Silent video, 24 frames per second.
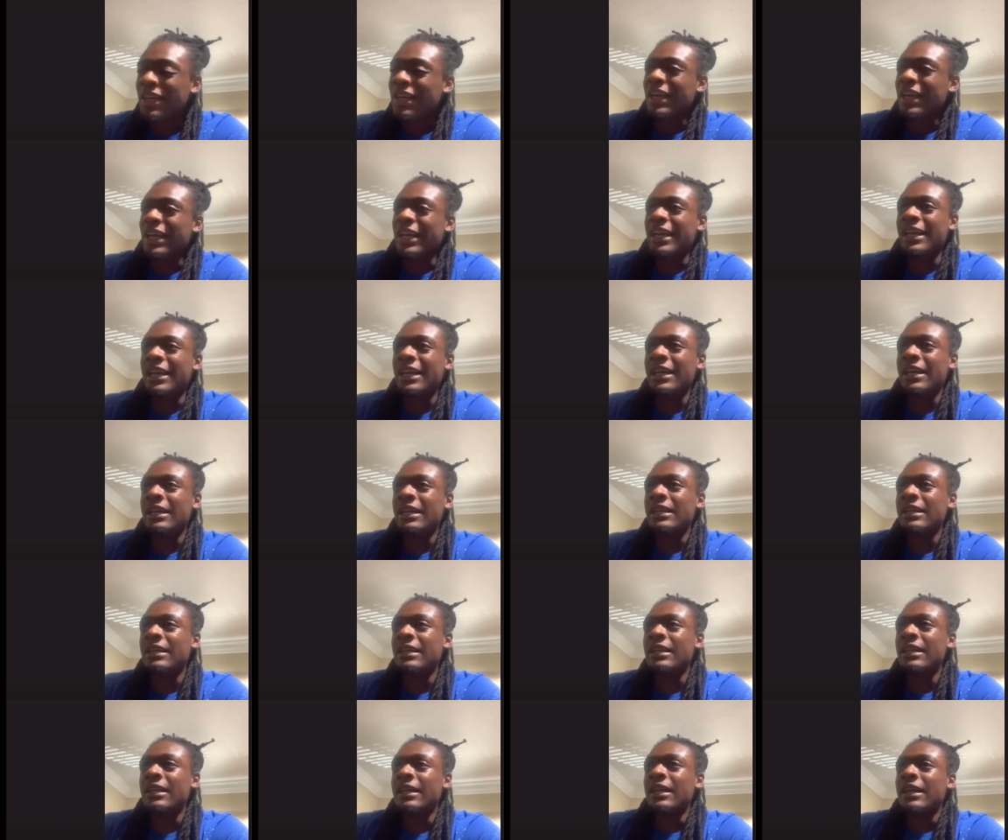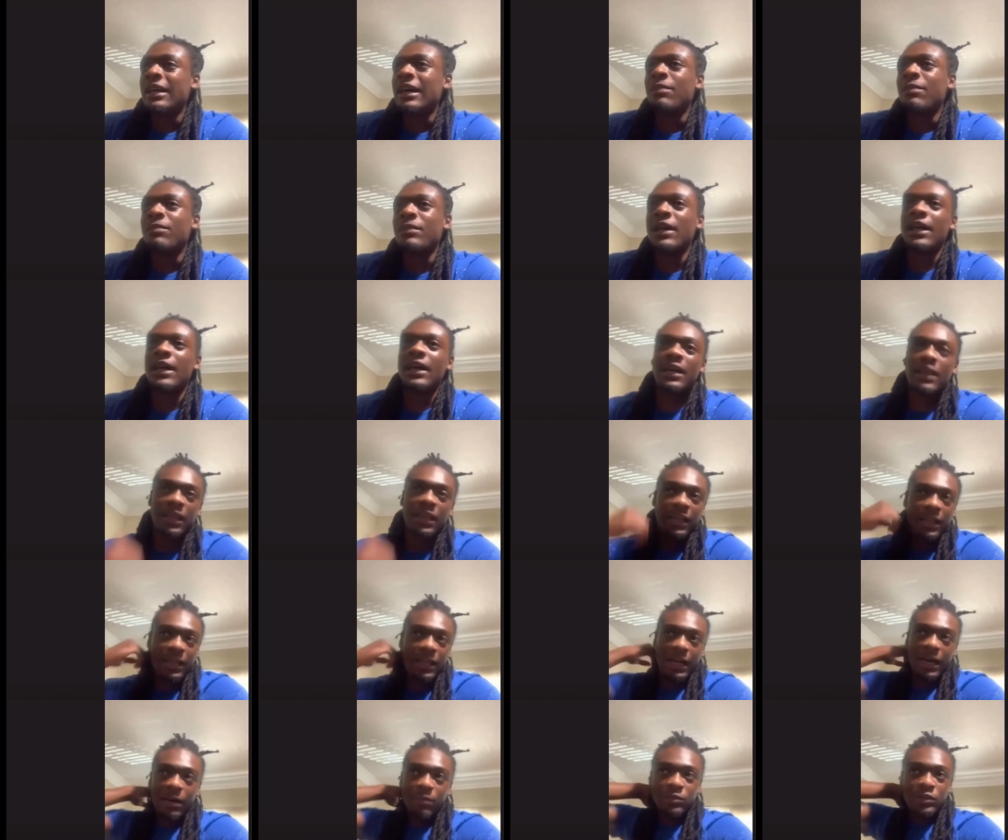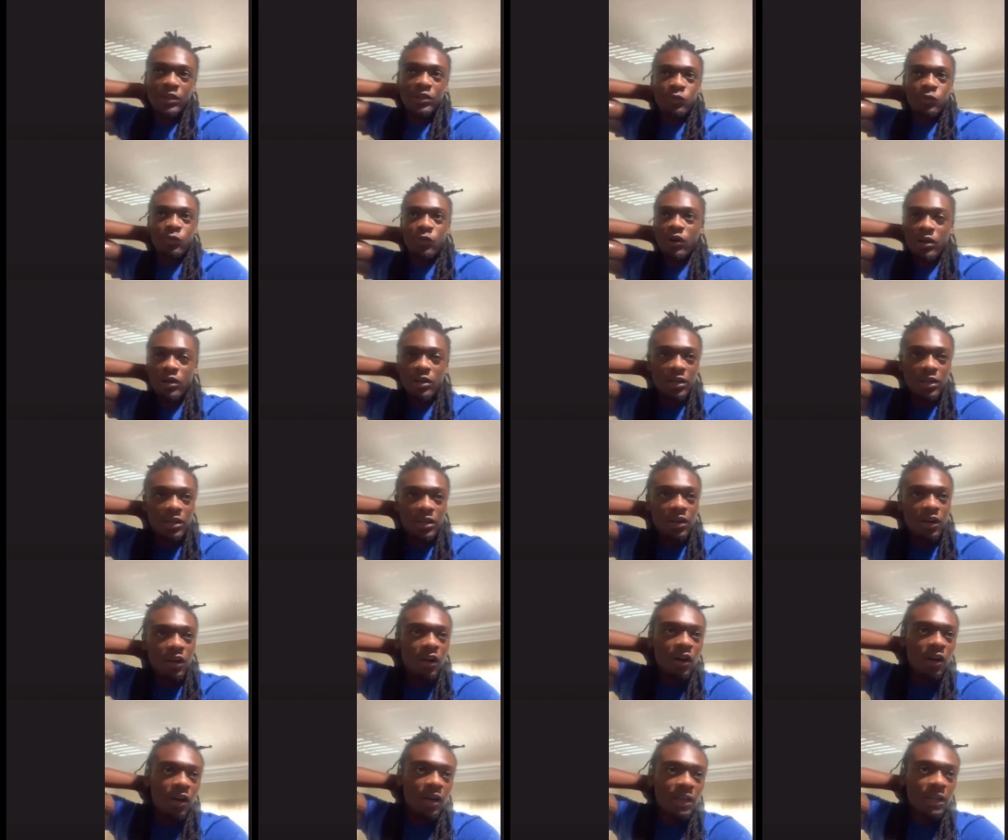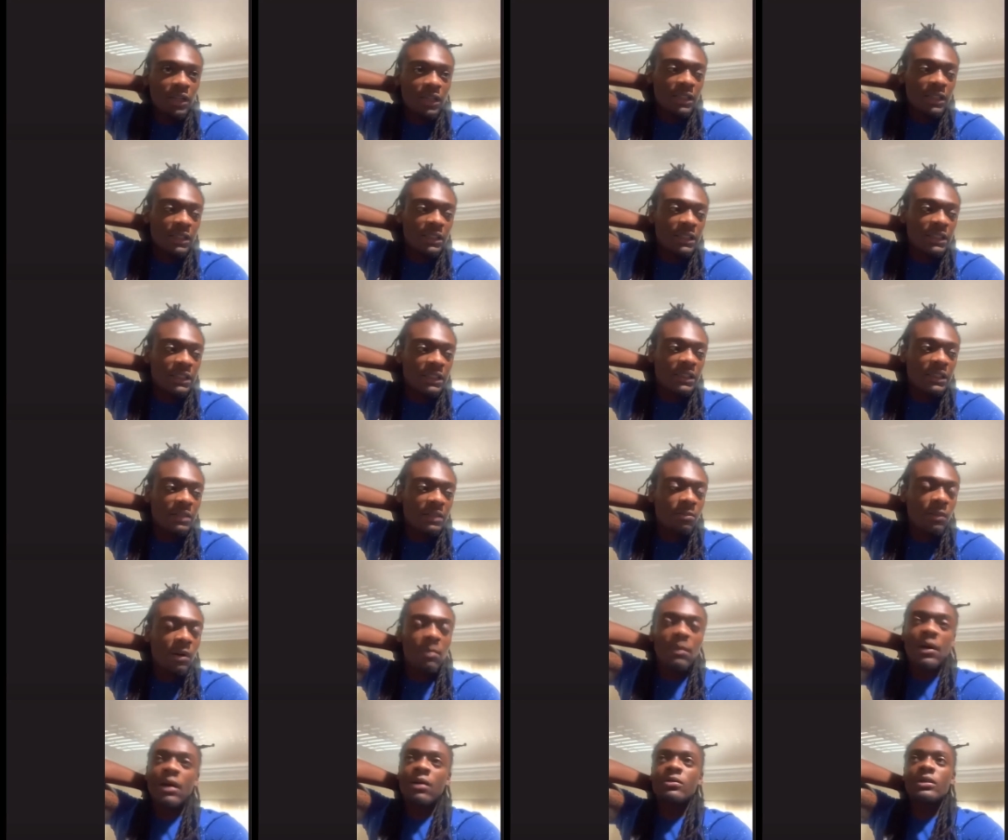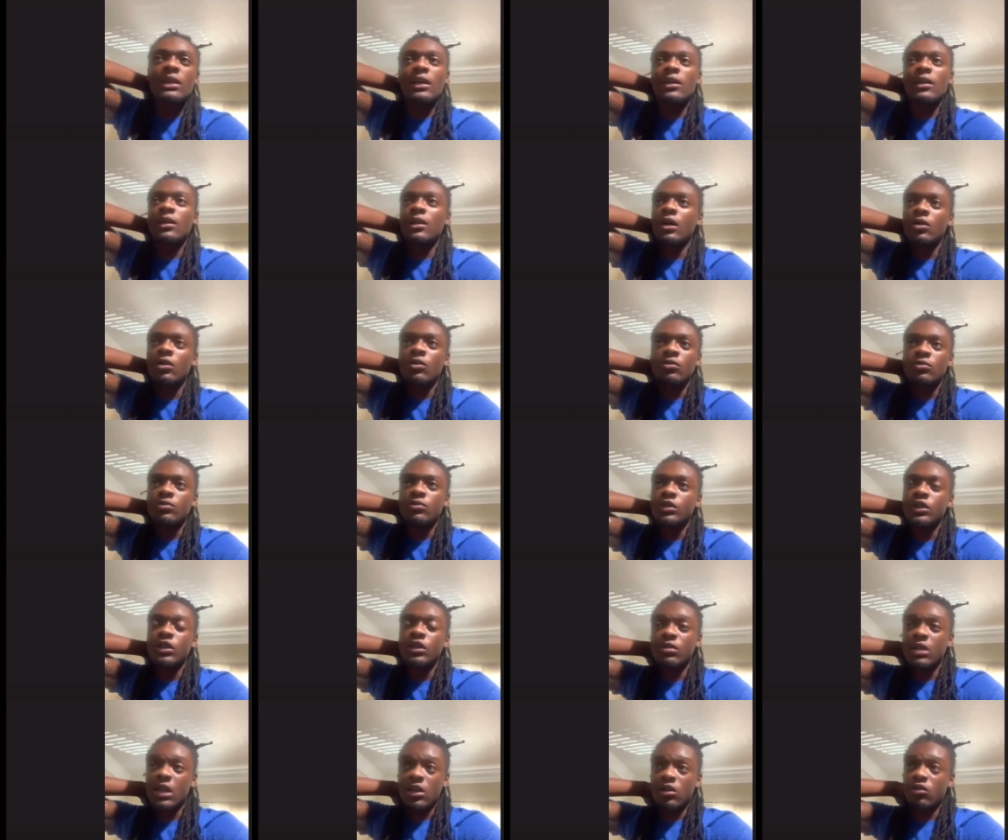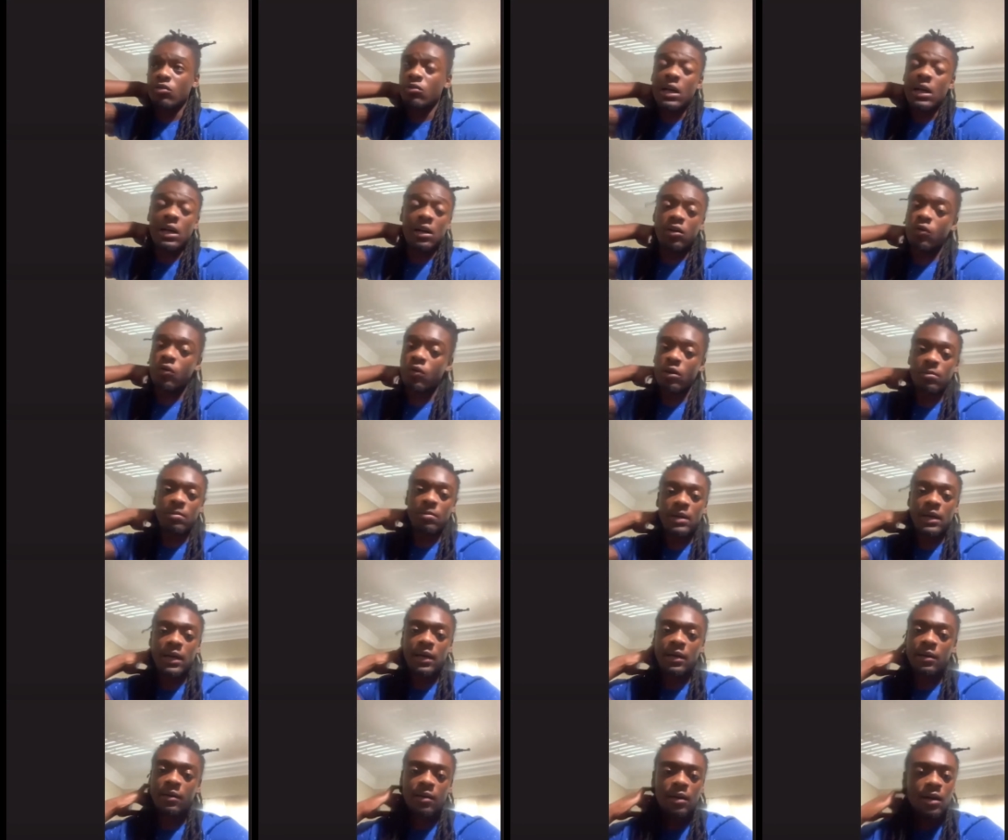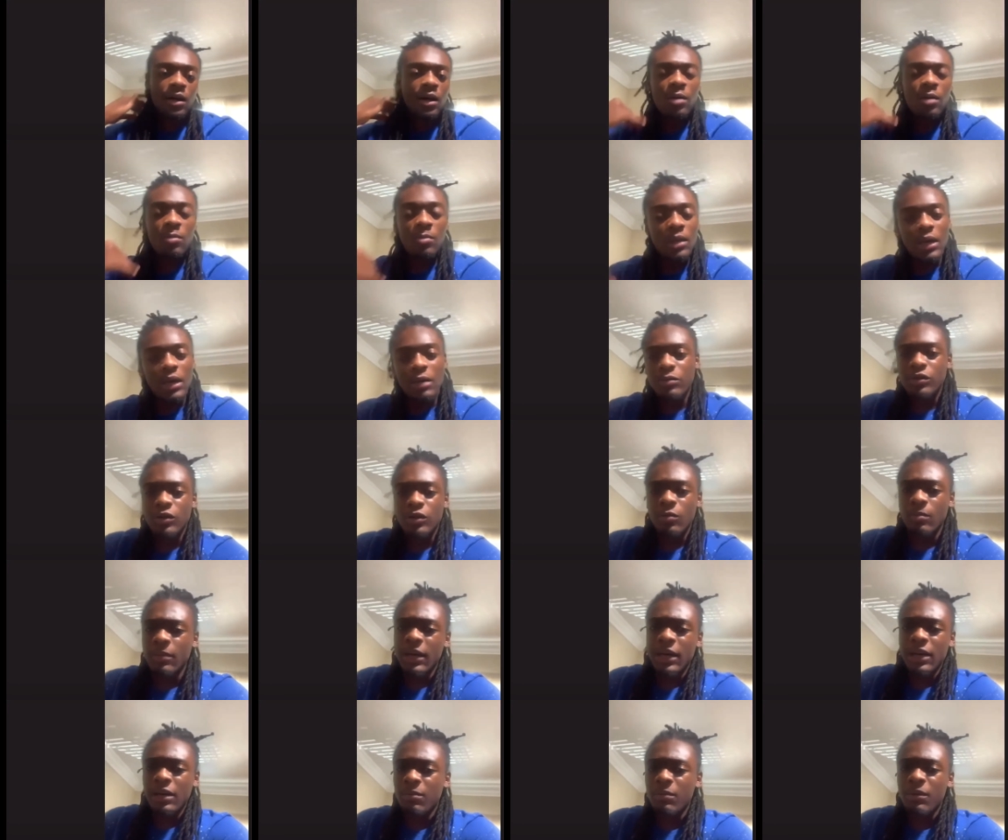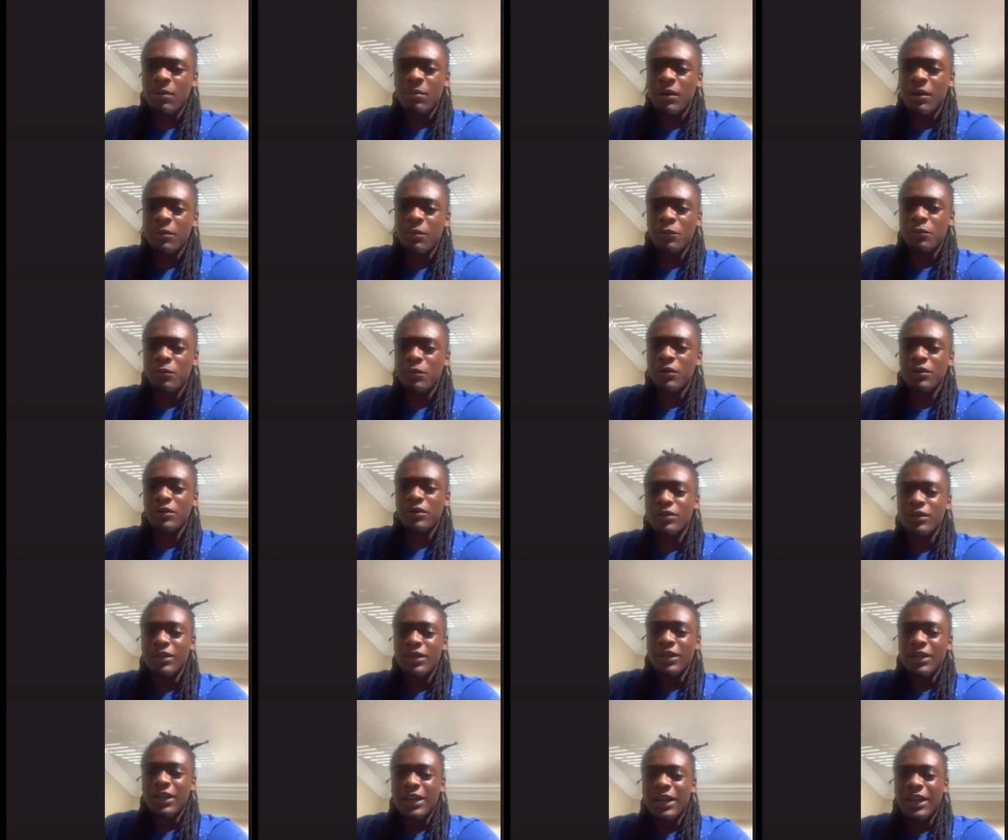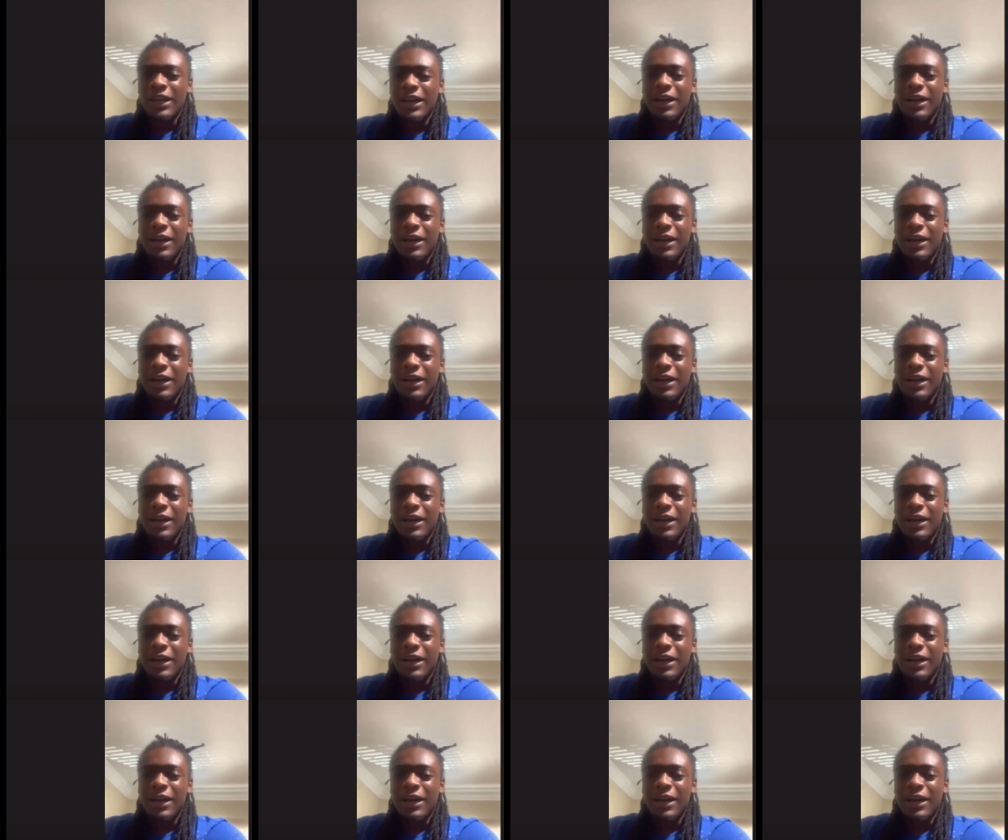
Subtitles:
And I'm like, I'm just working a little harder, this and this and this. My mom was like, no. She was like, you're not going back. Man, I was so mad at my mama, bro. Mm-hmm. I was